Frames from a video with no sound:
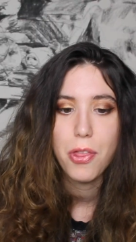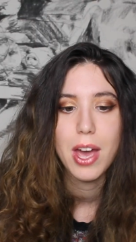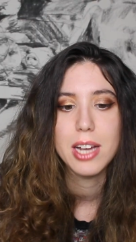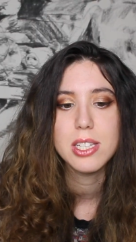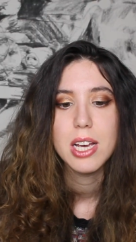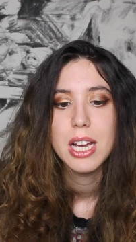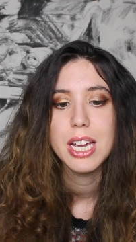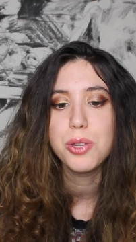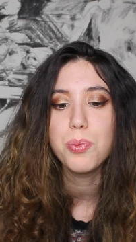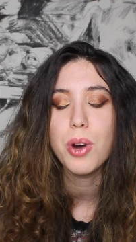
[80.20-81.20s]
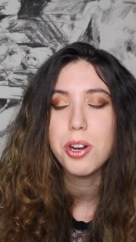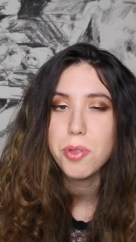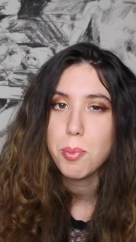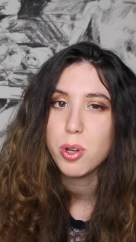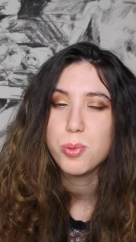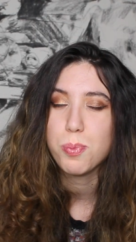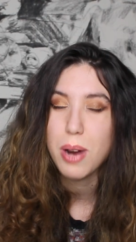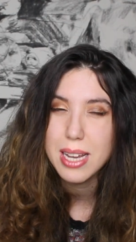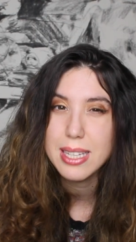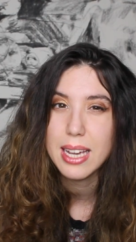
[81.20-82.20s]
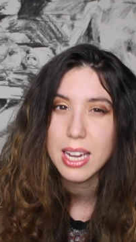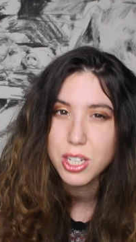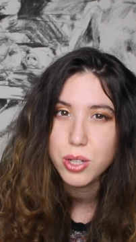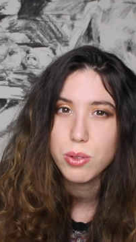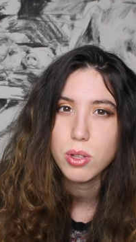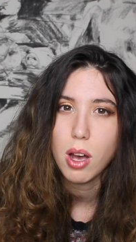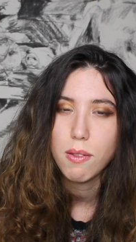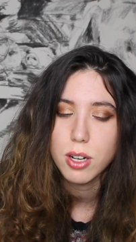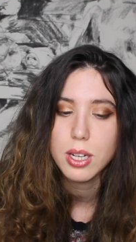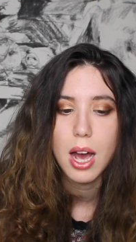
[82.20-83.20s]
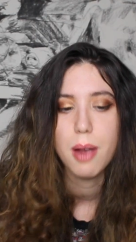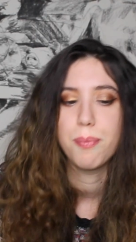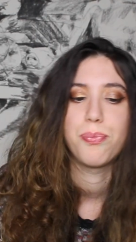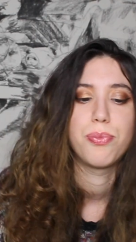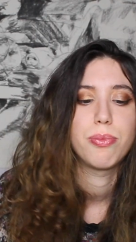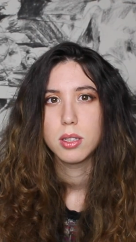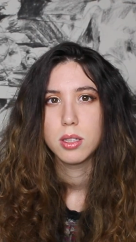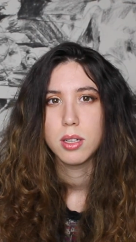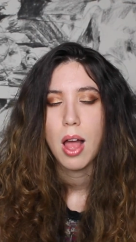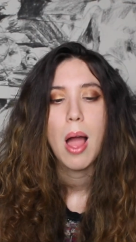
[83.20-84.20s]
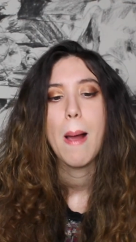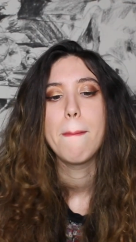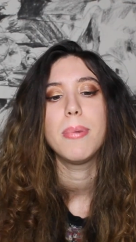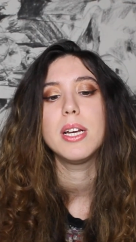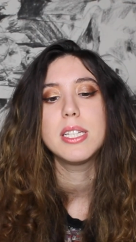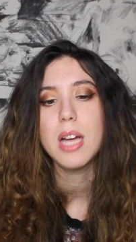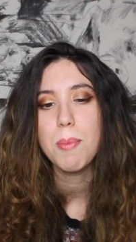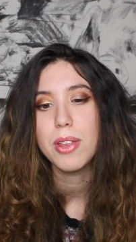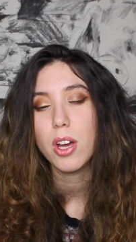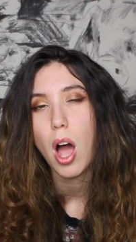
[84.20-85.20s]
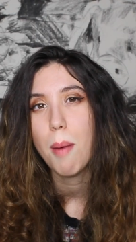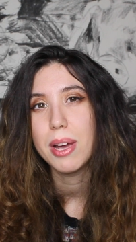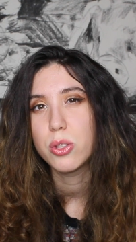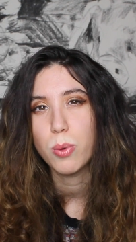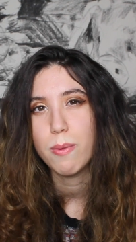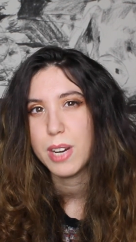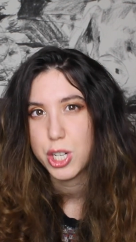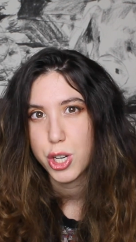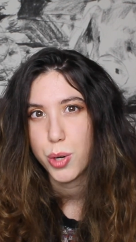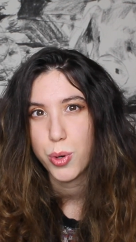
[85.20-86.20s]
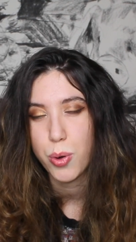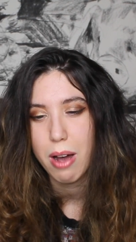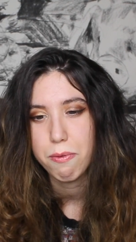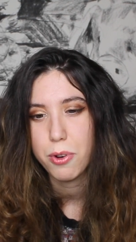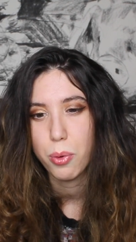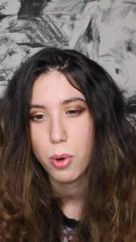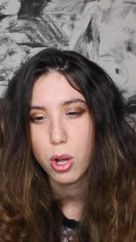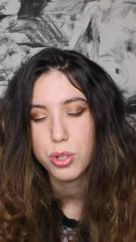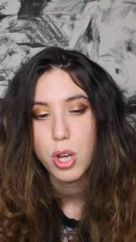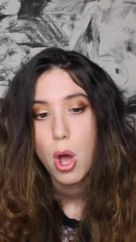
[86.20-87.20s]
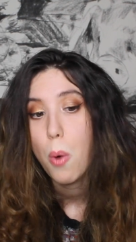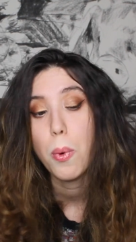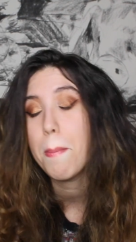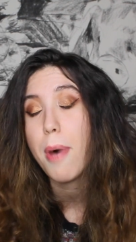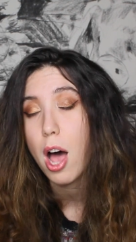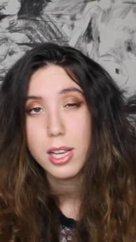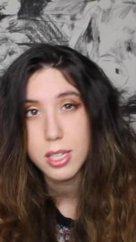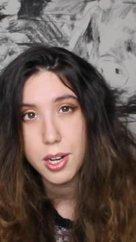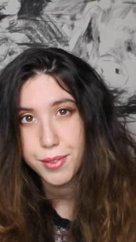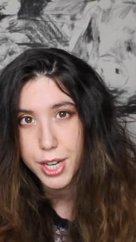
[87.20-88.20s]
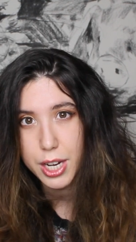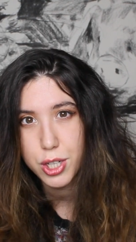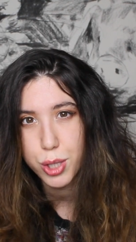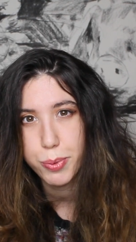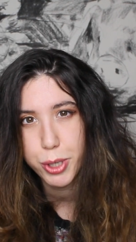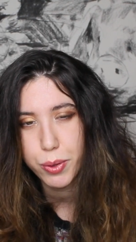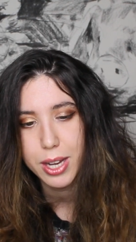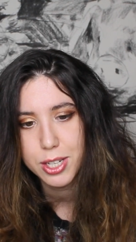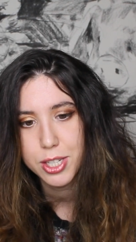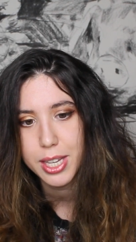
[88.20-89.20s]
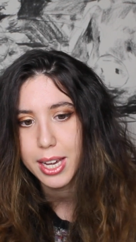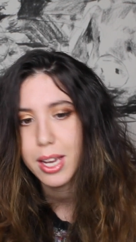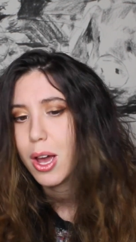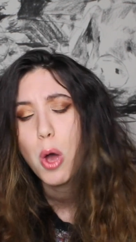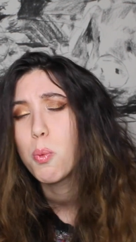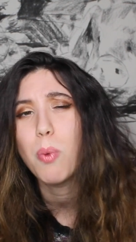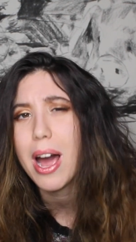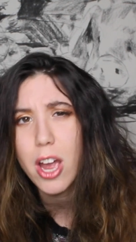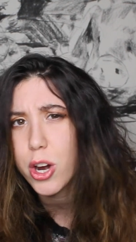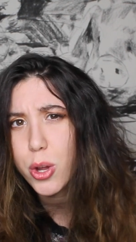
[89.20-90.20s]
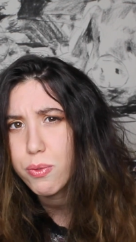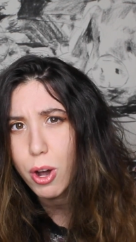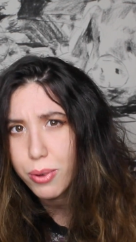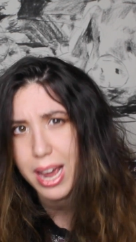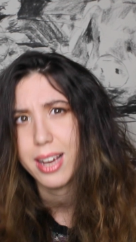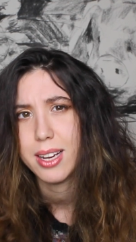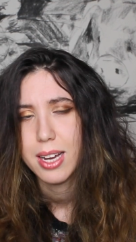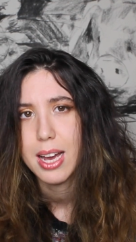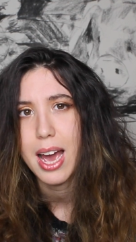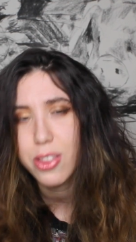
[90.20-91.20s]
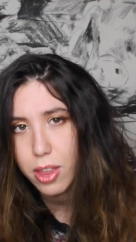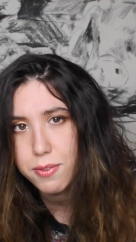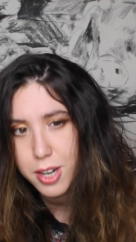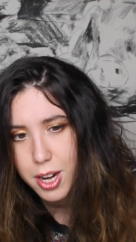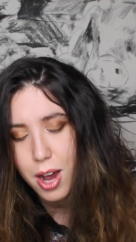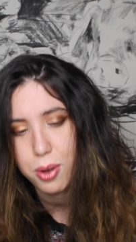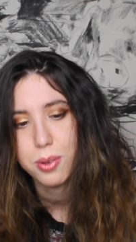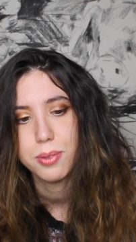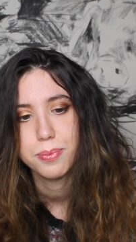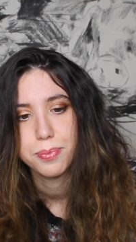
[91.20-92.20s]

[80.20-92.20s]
ethics is one of the most pressing issues of our time. Please tell me in the comments what vision you have for the world. What positive changes would you like to see? Why are you voting? I'd love to know.